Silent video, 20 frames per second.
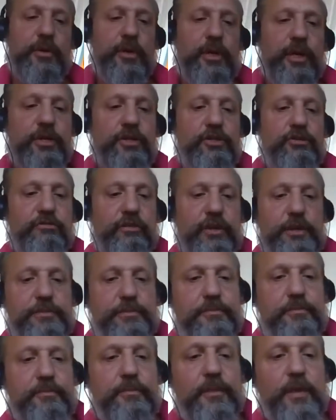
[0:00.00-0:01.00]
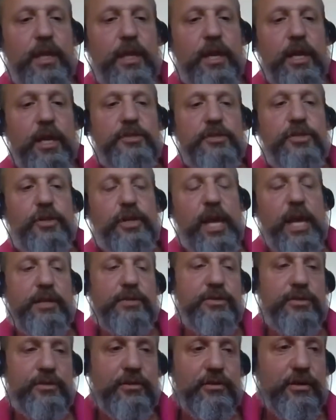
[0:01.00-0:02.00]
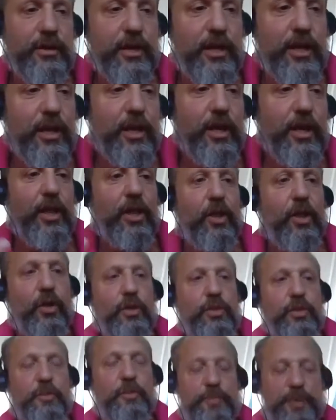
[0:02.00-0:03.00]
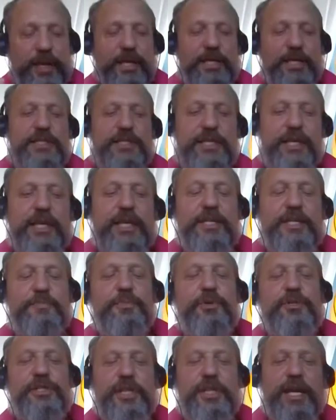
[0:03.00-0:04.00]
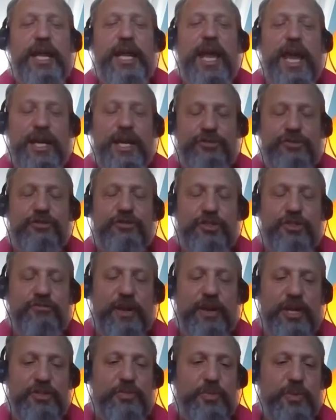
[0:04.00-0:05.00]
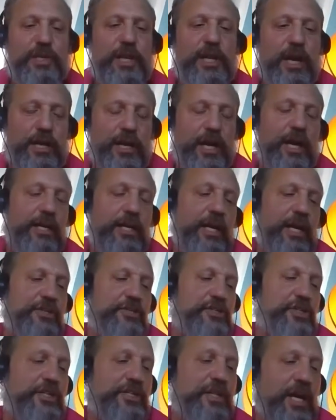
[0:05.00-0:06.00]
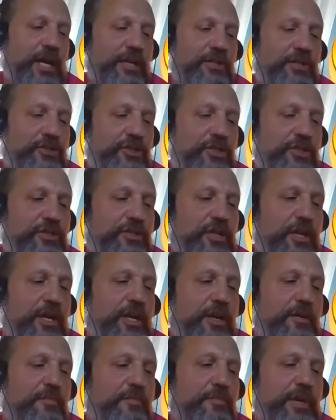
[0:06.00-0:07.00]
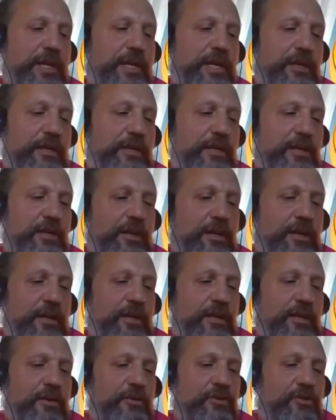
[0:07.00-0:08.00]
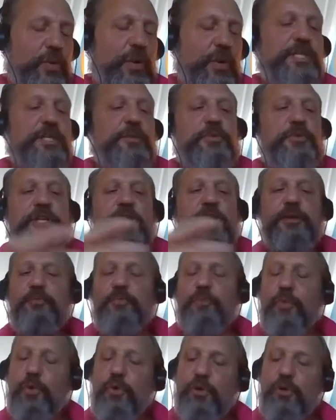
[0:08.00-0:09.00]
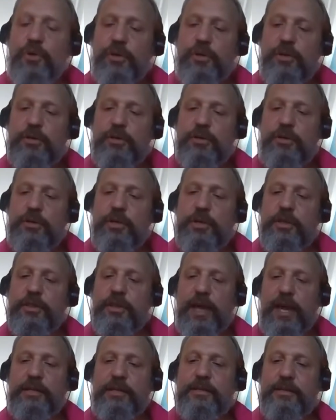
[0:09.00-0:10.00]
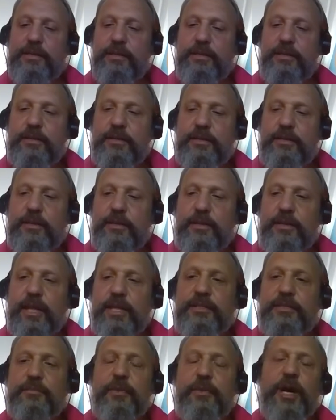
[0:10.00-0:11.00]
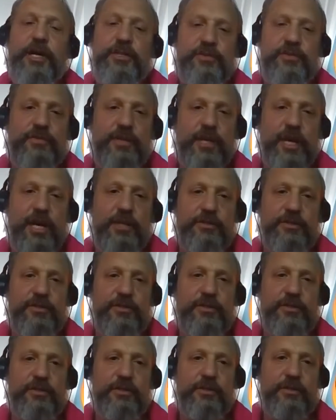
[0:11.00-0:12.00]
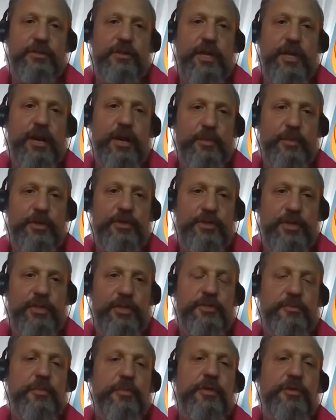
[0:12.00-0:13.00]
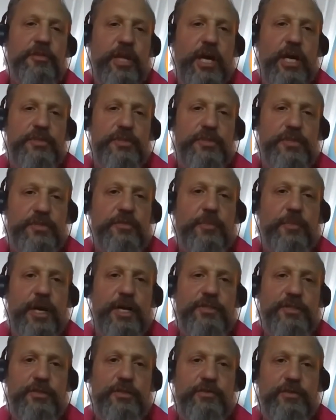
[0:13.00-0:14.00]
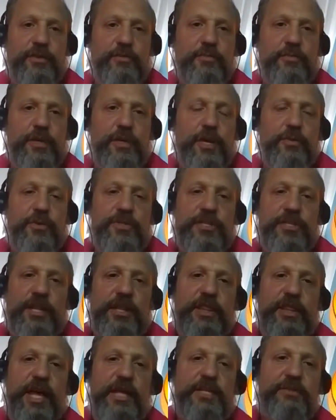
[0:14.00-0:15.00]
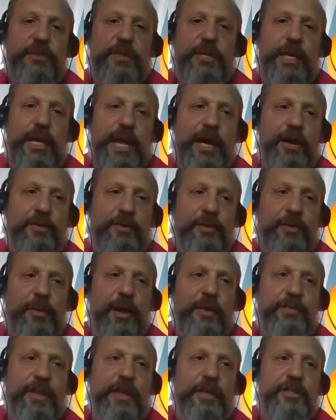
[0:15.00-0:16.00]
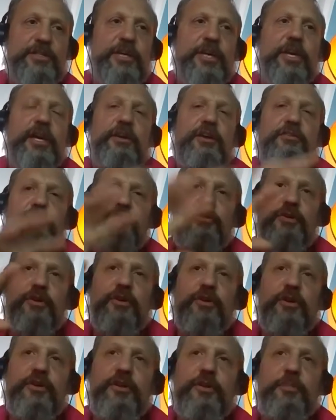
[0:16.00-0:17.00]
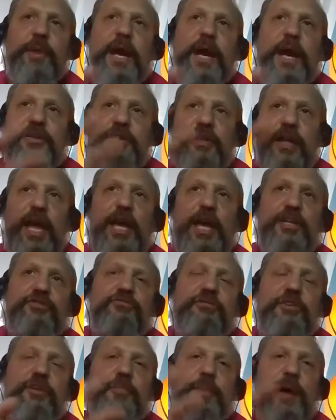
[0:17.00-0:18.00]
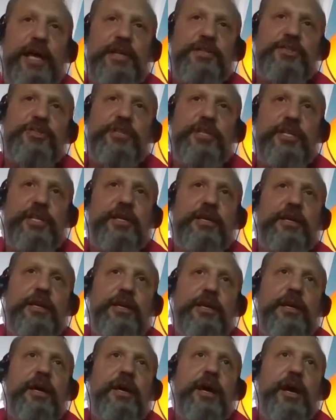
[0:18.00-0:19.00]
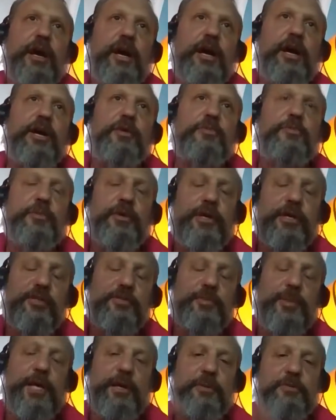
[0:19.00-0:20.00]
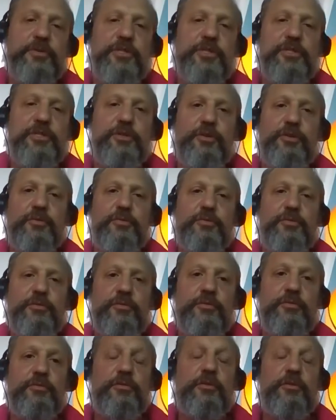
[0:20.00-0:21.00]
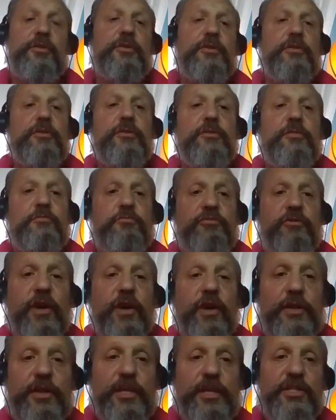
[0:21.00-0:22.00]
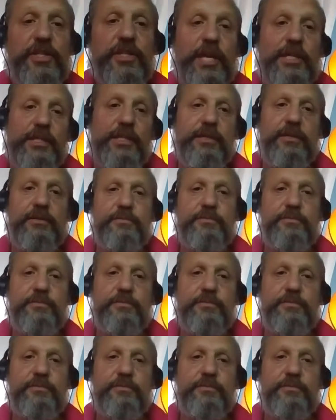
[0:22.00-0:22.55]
injury. So yes, the biggest thing is putting that extra stress. I'd like to see dancers being 20% more than their demands of dance, how much the dancers demanding of them, because then that will allow them have that extra capacity to be able to provide the aesthetic.